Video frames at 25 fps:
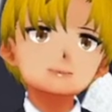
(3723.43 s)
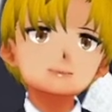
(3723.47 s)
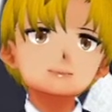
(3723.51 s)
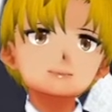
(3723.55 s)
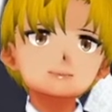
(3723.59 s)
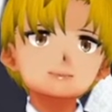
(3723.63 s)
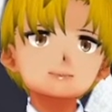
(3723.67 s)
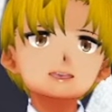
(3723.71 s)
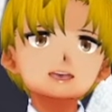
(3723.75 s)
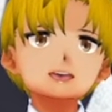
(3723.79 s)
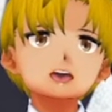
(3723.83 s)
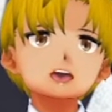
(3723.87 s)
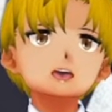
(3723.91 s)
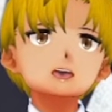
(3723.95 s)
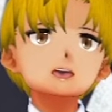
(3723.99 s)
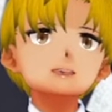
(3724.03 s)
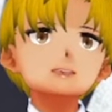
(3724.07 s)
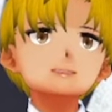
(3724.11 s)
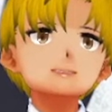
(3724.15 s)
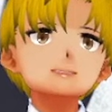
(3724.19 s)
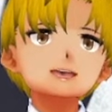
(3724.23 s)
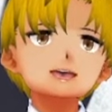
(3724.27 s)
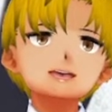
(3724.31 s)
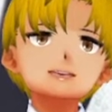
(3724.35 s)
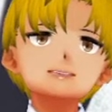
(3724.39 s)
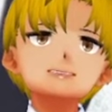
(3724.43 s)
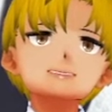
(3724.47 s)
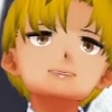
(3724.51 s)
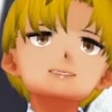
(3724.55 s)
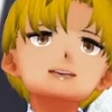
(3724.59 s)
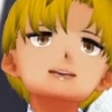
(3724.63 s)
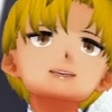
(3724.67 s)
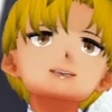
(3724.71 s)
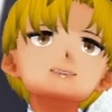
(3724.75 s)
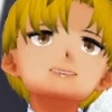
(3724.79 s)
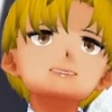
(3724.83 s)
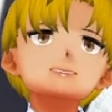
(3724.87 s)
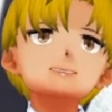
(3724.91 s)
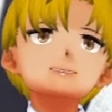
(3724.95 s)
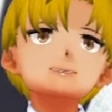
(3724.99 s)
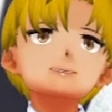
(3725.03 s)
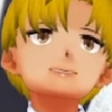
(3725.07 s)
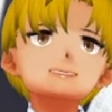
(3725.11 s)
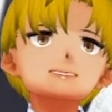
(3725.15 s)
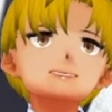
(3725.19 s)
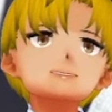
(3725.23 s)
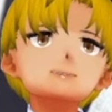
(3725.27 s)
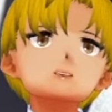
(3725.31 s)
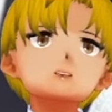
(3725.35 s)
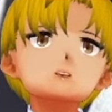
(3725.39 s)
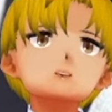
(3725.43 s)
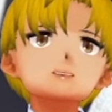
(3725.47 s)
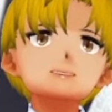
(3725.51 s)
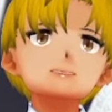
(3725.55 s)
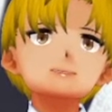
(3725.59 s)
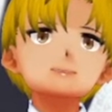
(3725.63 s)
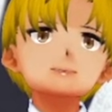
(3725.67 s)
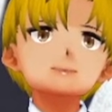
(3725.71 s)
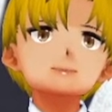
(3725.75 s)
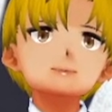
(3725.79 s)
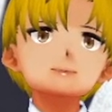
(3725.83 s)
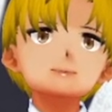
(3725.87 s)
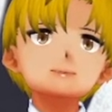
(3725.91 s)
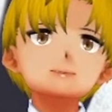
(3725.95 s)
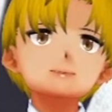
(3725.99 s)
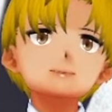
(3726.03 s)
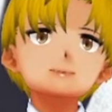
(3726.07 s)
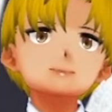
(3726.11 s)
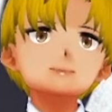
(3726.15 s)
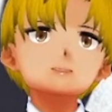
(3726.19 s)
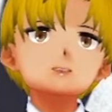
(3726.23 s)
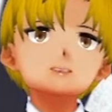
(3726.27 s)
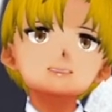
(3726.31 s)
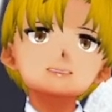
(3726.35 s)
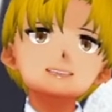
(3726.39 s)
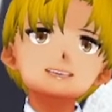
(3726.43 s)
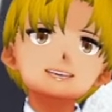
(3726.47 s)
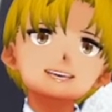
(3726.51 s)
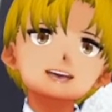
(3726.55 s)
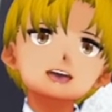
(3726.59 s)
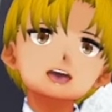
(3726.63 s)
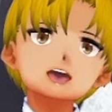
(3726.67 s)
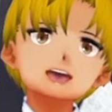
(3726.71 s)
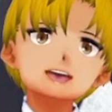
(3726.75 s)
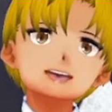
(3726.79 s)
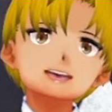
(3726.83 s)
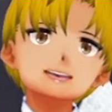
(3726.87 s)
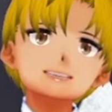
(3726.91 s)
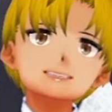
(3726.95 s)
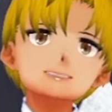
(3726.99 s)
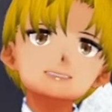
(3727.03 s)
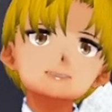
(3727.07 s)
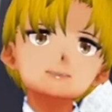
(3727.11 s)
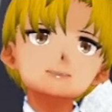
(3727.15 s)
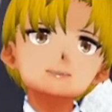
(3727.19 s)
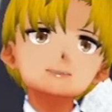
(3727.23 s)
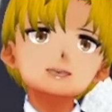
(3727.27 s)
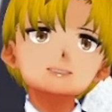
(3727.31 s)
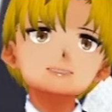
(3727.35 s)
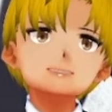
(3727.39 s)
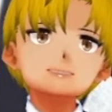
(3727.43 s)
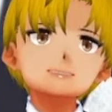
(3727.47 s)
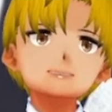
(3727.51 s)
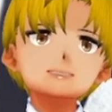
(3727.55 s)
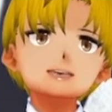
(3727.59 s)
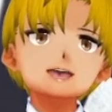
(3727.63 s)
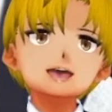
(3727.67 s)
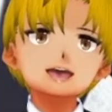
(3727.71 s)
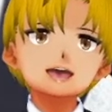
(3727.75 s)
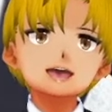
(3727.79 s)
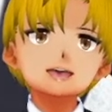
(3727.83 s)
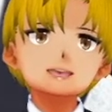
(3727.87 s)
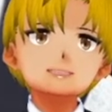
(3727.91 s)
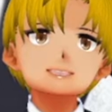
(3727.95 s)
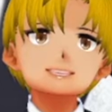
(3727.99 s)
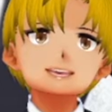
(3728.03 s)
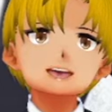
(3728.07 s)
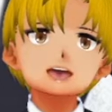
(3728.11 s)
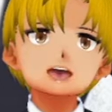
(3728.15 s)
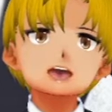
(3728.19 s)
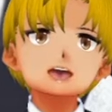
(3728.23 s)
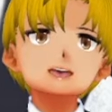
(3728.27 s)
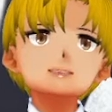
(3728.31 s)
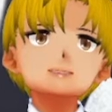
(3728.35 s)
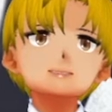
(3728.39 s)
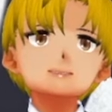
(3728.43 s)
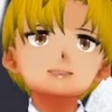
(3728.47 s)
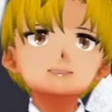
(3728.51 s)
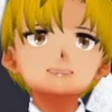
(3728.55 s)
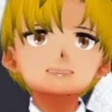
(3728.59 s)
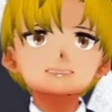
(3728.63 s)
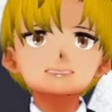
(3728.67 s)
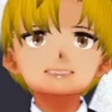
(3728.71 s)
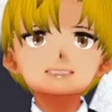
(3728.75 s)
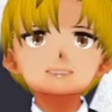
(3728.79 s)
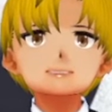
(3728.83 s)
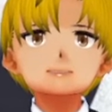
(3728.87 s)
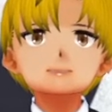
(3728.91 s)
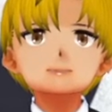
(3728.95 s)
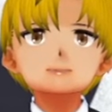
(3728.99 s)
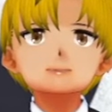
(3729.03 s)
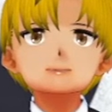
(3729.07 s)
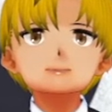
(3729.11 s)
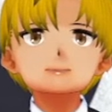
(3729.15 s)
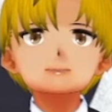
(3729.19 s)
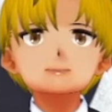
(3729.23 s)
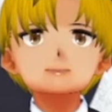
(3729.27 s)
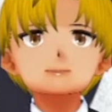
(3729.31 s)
Oh, I see someone's in a good mood. Yeah, because I have this.